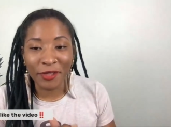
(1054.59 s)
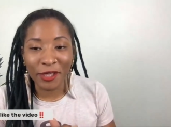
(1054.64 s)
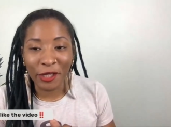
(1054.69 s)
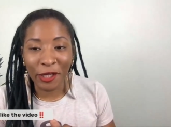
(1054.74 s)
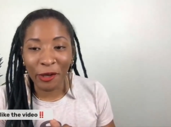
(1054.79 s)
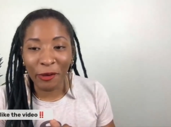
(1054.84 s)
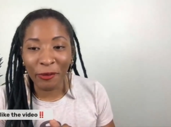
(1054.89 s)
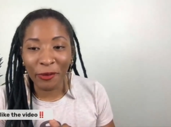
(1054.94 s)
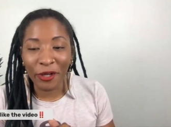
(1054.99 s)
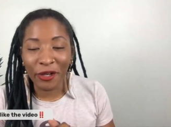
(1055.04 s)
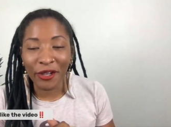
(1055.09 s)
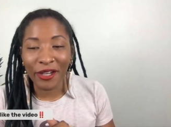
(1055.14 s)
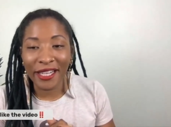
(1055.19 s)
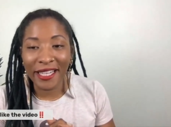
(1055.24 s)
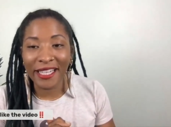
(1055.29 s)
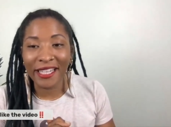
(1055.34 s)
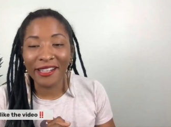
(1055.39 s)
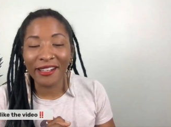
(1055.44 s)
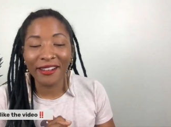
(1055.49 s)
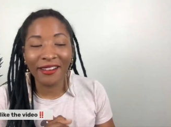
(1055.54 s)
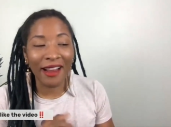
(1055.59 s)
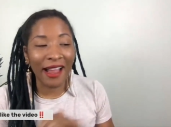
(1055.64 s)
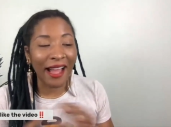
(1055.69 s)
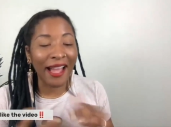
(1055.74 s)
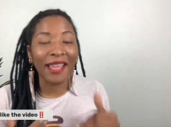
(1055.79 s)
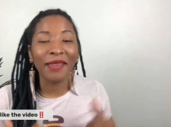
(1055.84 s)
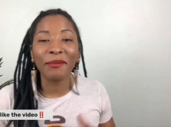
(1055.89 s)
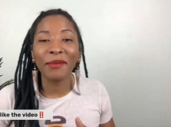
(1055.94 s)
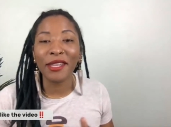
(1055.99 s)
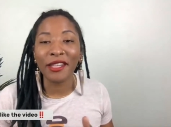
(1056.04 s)
You know, we are here.
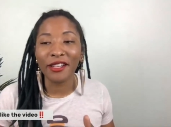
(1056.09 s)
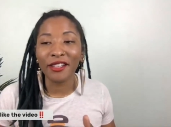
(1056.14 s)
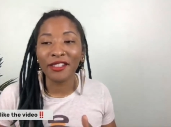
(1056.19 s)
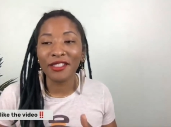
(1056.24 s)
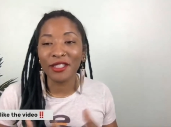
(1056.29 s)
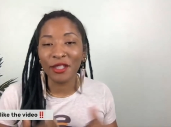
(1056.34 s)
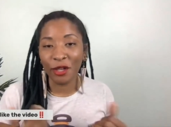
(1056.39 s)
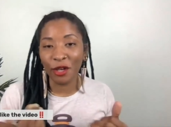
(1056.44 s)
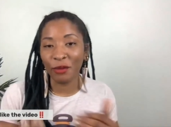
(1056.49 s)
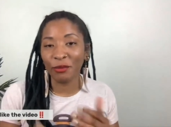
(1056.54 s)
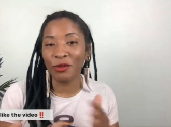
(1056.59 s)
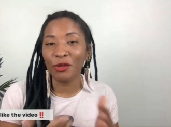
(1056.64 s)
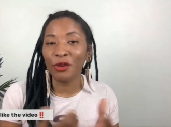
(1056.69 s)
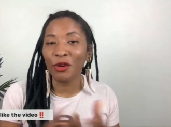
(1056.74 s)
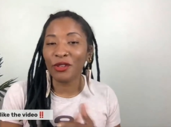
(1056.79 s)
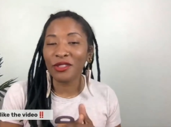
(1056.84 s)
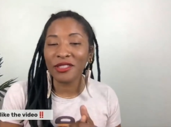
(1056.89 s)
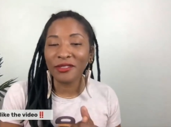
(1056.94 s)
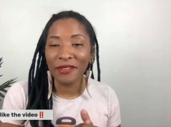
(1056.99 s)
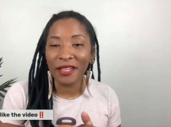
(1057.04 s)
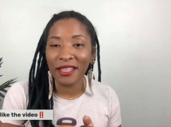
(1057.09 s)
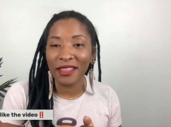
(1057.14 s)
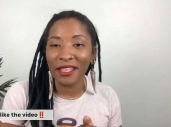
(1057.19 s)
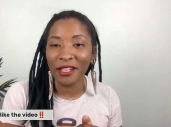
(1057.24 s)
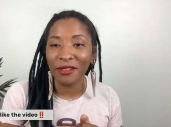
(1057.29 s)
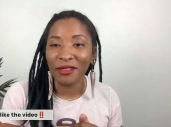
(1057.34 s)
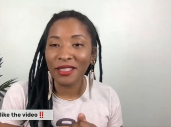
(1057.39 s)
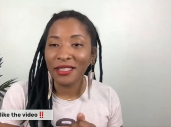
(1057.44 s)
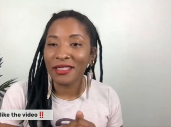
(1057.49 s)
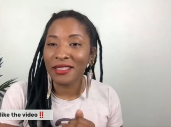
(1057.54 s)
I am here to help you cultivate the
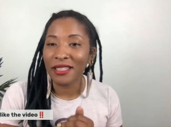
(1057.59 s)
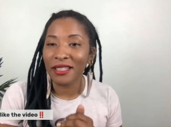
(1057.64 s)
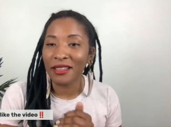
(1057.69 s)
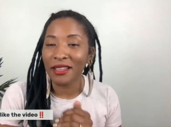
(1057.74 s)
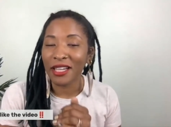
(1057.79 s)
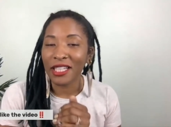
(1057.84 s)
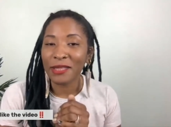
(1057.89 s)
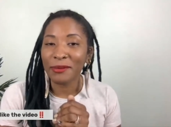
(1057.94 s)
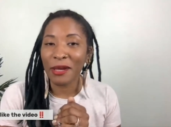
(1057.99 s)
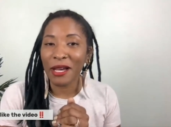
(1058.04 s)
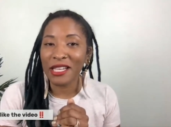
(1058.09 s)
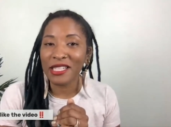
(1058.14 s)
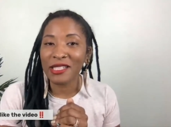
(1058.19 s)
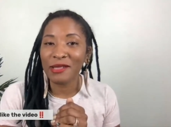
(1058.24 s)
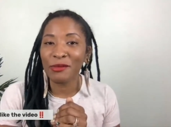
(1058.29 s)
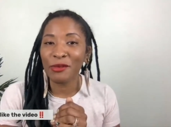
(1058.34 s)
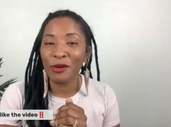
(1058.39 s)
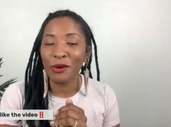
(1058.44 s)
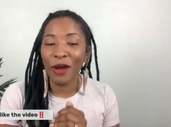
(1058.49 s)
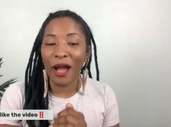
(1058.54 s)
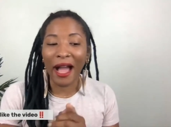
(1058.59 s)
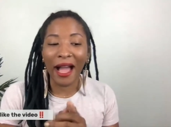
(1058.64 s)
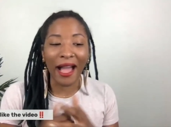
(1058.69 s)
healthiest cell locks possible.